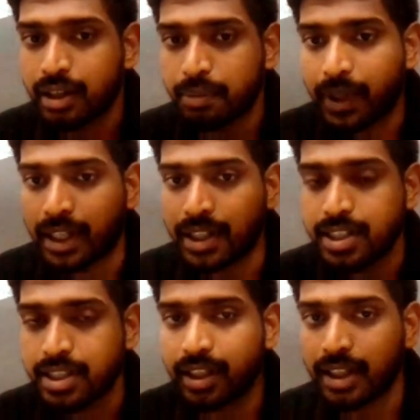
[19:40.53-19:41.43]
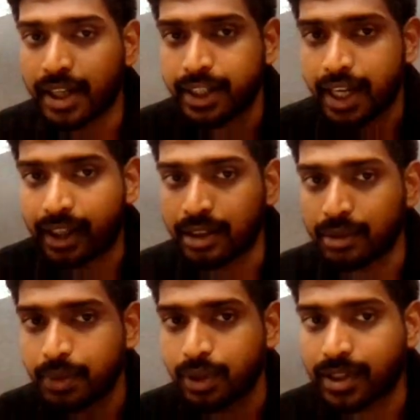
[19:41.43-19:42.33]
but this is a rectangle
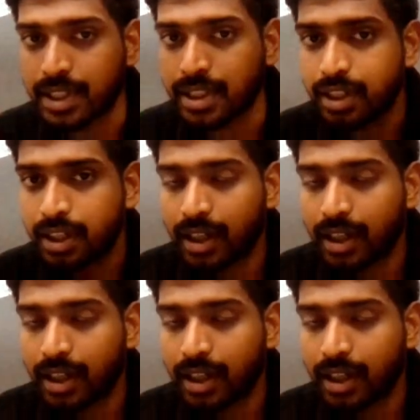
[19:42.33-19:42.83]
because this